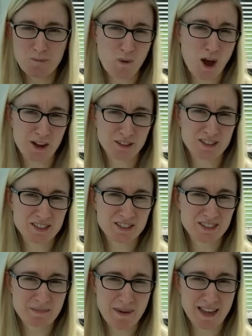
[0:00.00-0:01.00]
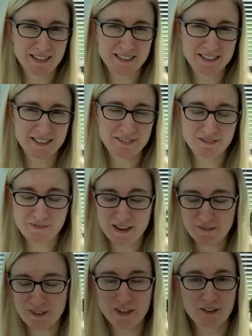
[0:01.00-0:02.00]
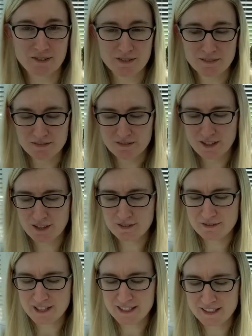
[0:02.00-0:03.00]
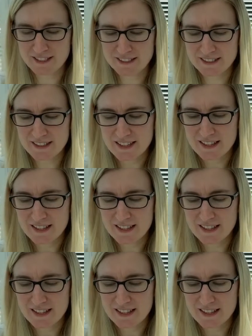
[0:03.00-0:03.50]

worked the best for me for those reasons.